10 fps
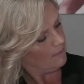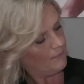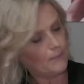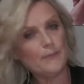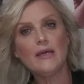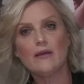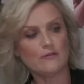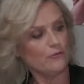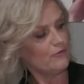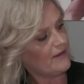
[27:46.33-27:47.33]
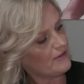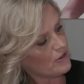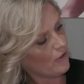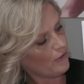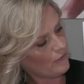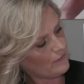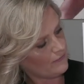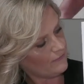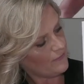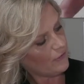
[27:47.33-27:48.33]
pink sort of undertones
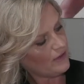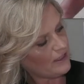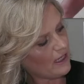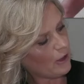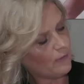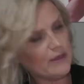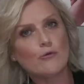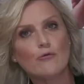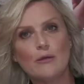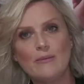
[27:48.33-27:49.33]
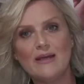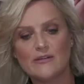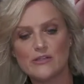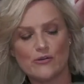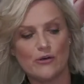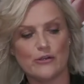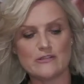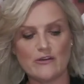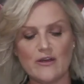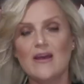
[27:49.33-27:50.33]
and very yellowy, creamy undertones.
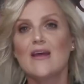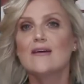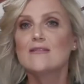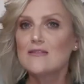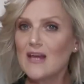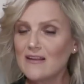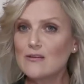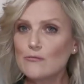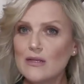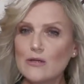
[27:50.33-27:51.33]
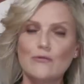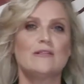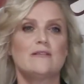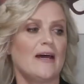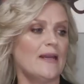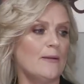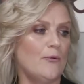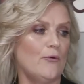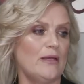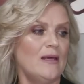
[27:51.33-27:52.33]
So that's a really good starting
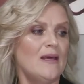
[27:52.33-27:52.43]
point.